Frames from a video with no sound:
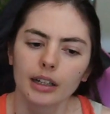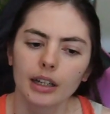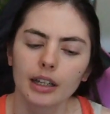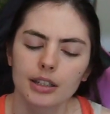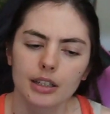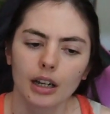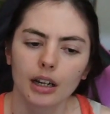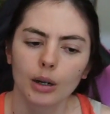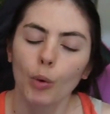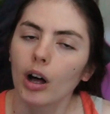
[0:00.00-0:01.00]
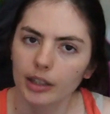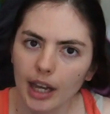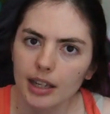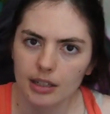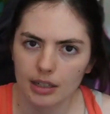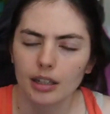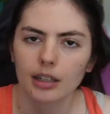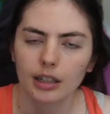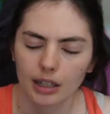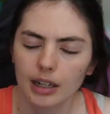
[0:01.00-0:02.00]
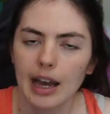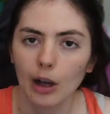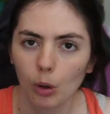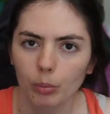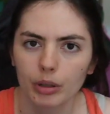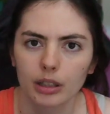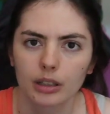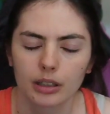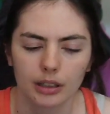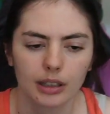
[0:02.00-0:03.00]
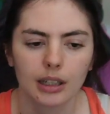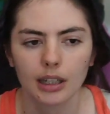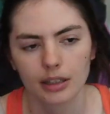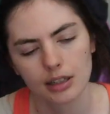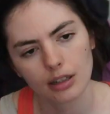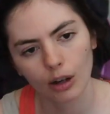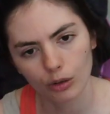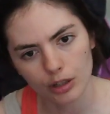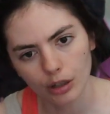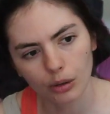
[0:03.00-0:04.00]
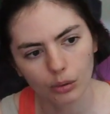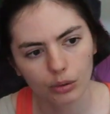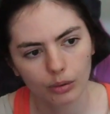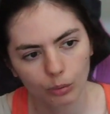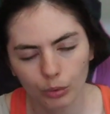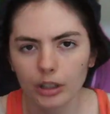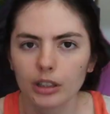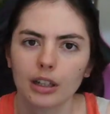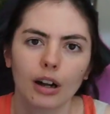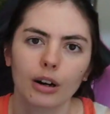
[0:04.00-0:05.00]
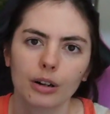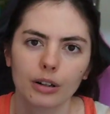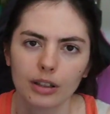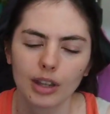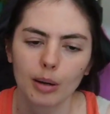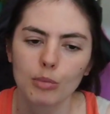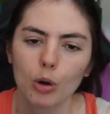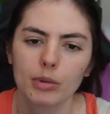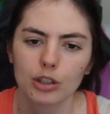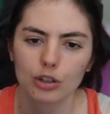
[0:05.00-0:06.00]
It's, uh, while yes, it can help, it's also really hard in that moment